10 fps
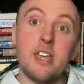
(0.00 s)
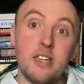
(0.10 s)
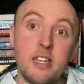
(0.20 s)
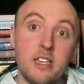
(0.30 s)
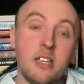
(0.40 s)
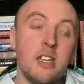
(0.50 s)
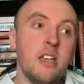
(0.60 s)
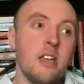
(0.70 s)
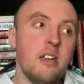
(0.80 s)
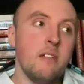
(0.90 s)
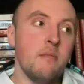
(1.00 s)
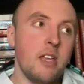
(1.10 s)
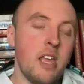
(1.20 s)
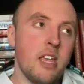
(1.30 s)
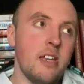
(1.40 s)
ending.
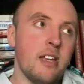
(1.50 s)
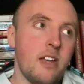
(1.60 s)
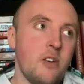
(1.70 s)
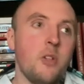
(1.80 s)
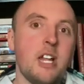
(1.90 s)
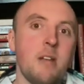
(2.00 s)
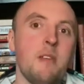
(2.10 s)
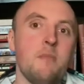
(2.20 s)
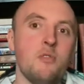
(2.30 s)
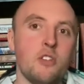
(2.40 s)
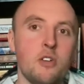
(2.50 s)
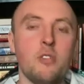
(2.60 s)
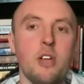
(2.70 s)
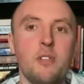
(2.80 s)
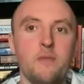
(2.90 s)
And I know a lot of people don't
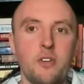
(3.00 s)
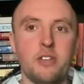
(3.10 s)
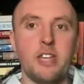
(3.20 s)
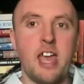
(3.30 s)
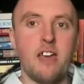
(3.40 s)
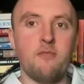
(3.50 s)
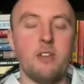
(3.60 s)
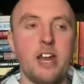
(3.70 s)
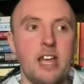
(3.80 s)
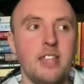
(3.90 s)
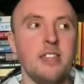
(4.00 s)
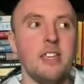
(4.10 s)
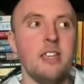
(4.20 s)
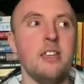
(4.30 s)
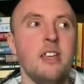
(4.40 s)
love the first half, but I
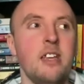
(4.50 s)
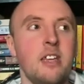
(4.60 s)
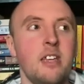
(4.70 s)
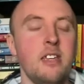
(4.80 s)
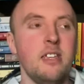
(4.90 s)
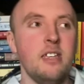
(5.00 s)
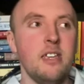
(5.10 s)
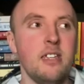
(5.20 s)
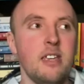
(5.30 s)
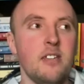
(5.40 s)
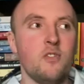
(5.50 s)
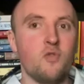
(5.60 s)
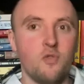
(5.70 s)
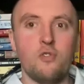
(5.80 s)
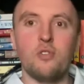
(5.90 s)
think it's
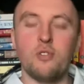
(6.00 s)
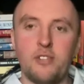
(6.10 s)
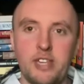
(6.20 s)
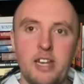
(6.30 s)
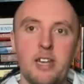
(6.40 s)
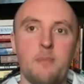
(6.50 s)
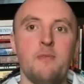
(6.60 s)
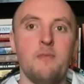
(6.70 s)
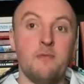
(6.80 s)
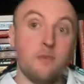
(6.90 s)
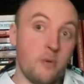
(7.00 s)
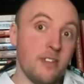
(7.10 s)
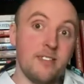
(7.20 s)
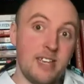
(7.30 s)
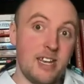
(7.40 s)
crucial setup for
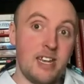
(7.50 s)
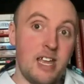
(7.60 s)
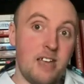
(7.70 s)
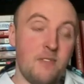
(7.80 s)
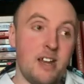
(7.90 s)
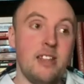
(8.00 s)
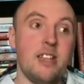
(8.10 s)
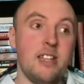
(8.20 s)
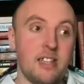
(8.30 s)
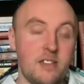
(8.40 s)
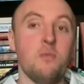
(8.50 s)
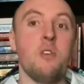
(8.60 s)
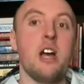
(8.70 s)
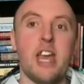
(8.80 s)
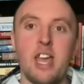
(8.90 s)
the second half. And I think that's
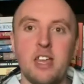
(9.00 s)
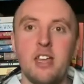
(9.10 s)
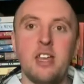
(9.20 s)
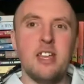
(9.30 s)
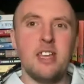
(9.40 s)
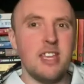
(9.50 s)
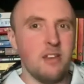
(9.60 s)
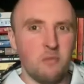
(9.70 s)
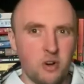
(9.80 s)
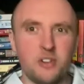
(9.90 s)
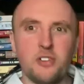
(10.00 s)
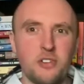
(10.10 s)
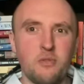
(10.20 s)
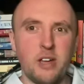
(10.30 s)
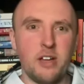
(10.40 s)
why it works
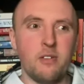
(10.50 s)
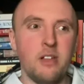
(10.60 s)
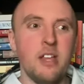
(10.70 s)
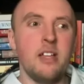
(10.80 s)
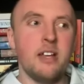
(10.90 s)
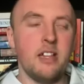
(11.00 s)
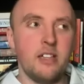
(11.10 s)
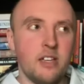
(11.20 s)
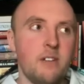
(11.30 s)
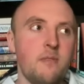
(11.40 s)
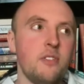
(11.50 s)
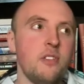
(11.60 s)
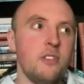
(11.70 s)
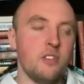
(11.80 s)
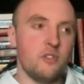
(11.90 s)
so well. I loved
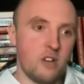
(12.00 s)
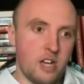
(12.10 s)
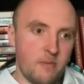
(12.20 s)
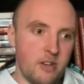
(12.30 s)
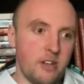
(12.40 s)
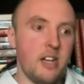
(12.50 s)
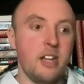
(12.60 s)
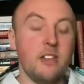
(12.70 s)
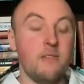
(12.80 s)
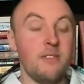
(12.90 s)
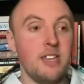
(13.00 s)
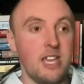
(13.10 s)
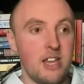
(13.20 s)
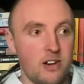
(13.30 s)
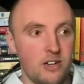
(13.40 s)
the drama and I loved the
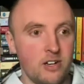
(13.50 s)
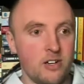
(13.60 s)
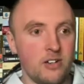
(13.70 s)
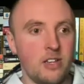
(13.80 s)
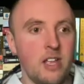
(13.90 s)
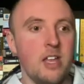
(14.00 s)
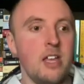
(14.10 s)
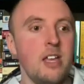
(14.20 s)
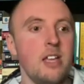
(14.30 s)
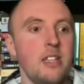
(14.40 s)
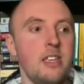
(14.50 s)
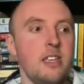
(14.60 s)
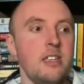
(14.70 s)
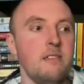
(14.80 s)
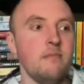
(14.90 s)
characters. And
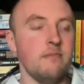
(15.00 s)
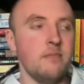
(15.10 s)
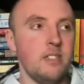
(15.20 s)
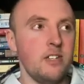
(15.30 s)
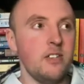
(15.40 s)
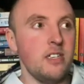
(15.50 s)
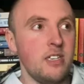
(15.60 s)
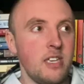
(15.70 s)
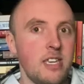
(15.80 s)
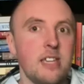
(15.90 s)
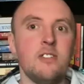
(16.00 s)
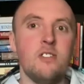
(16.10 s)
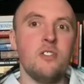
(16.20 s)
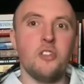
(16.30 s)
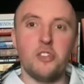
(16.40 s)
then, you know, he gets
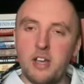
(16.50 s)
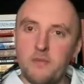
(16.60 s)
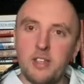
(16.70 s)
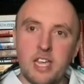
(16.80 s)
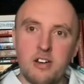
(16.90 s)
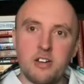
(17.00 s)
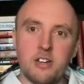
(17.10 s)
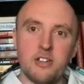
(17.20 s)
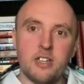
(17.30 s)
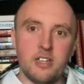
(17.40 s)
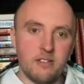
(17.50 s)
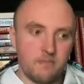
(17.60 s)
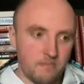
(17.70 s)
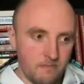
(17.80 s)
you to love the characters and to